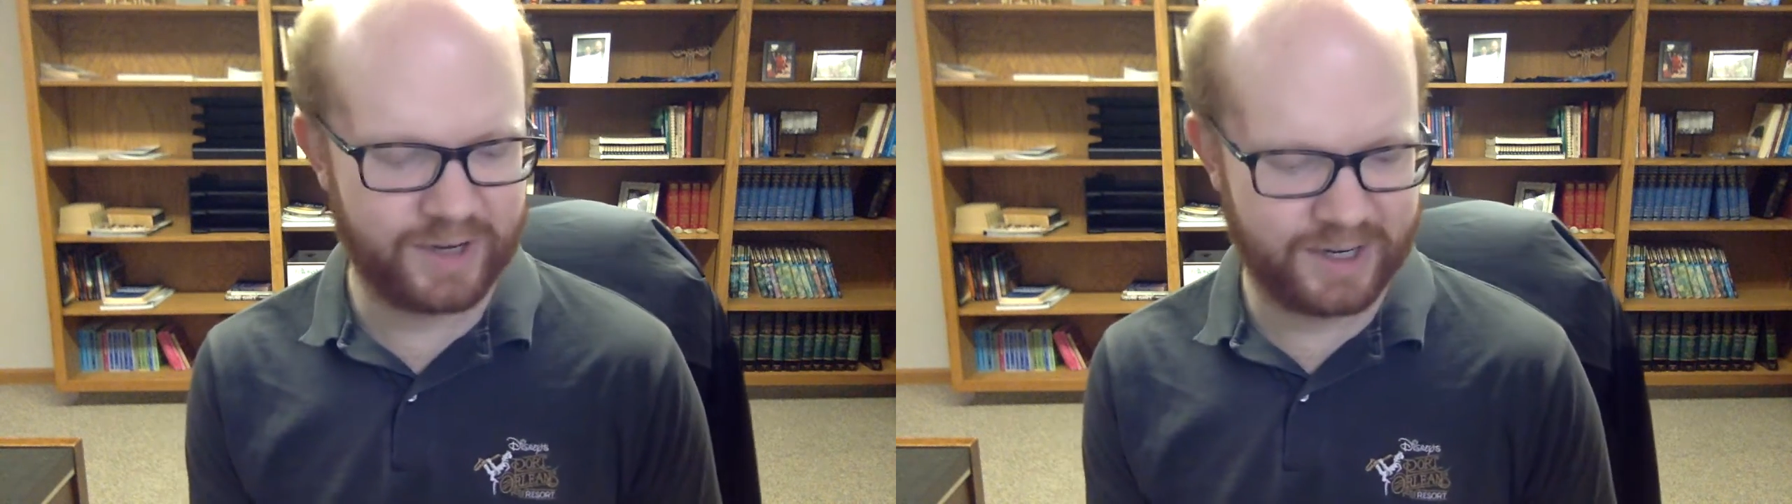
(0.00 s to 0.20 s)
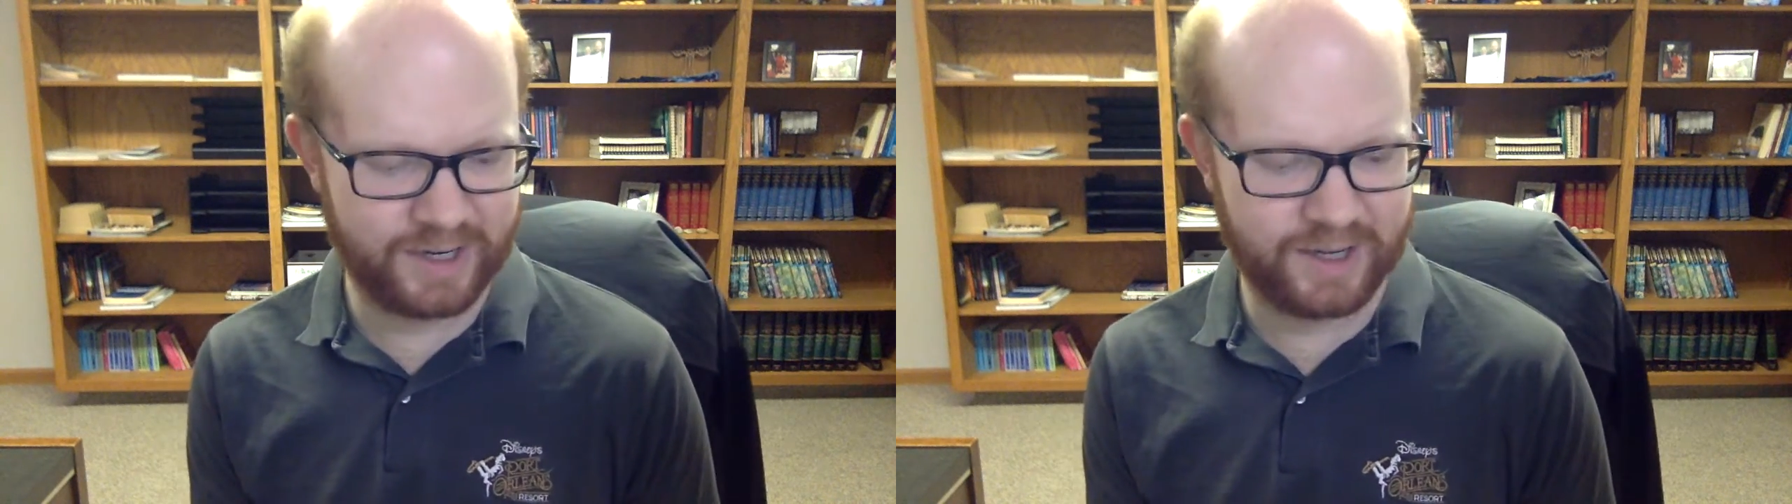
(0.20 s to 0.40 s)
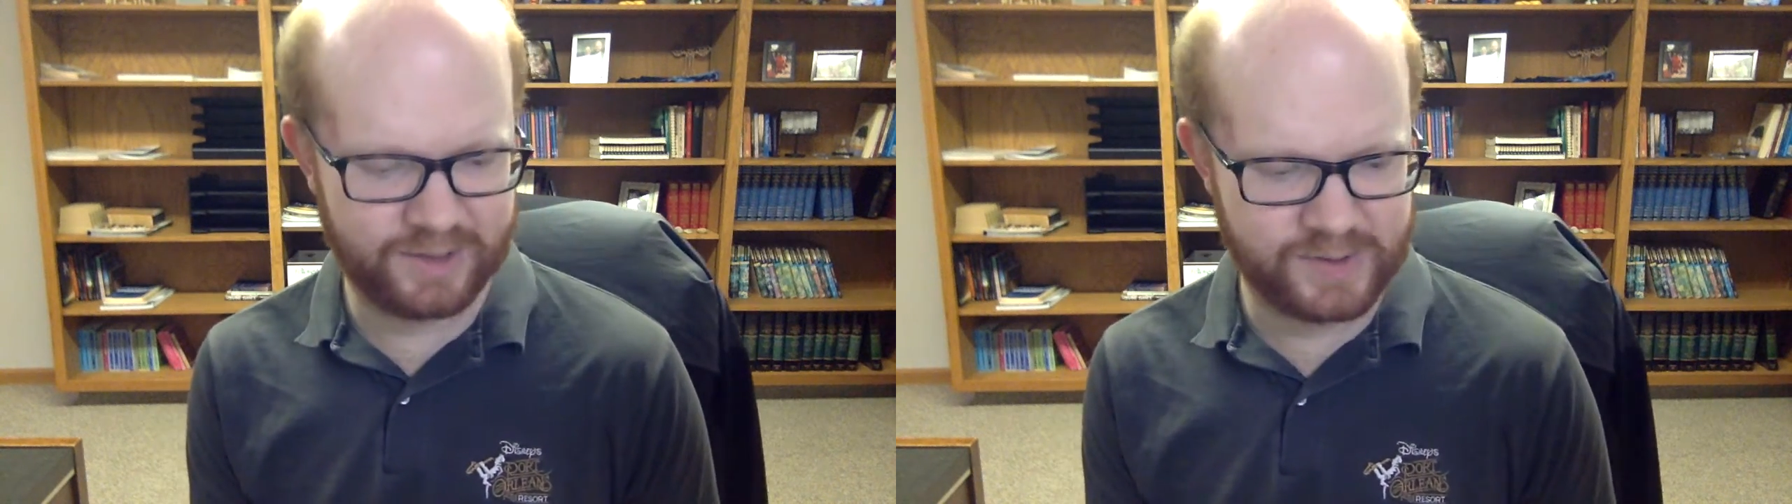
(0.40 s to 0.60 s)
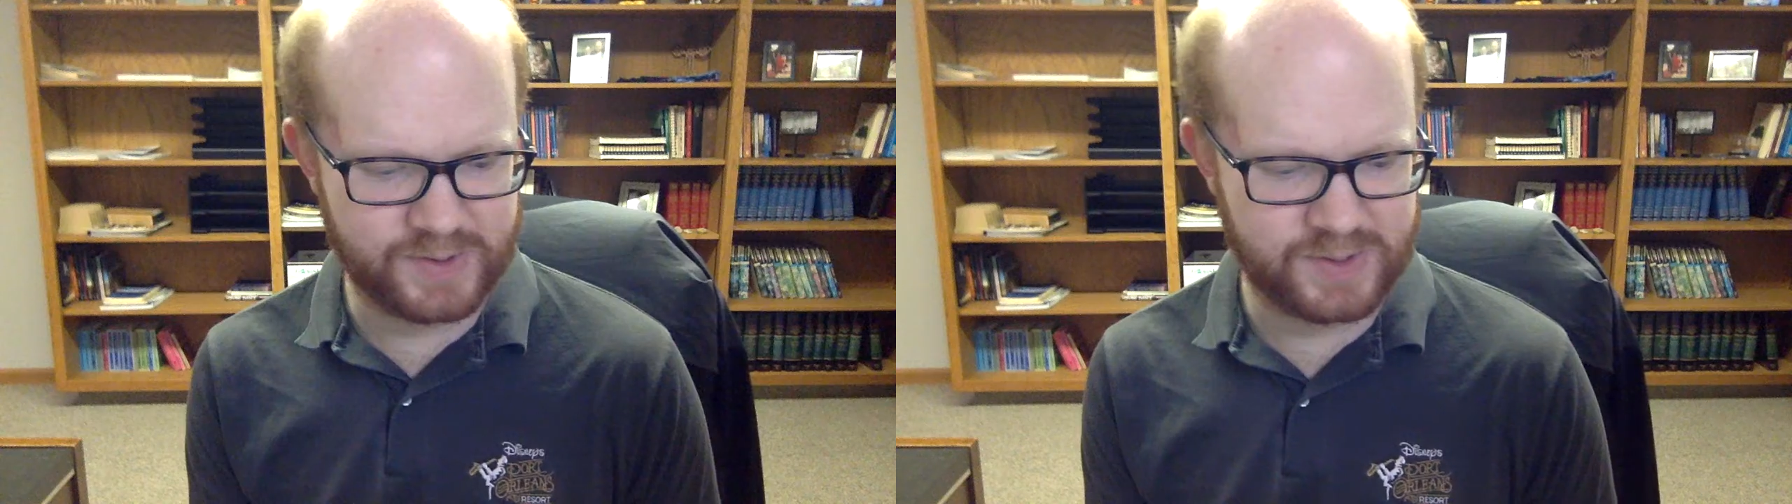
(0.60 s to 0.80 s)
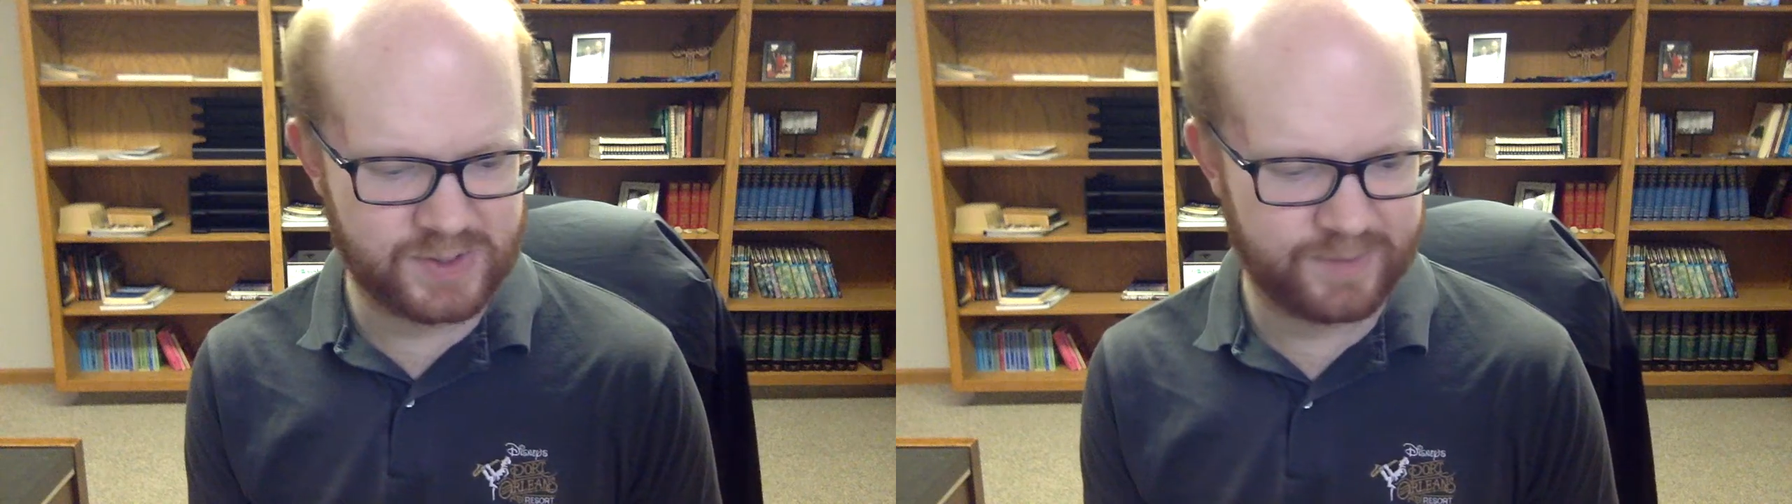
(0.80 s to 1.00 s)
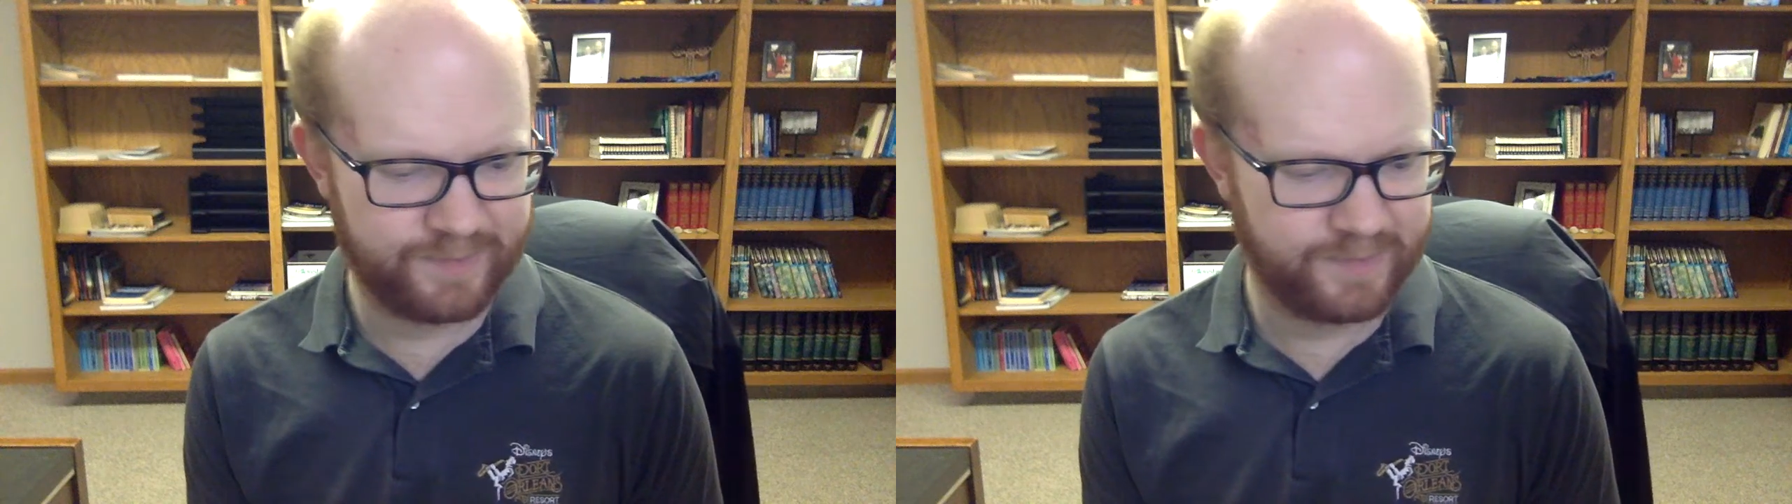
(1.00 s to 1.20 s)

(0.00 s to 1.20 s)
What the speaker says: on others."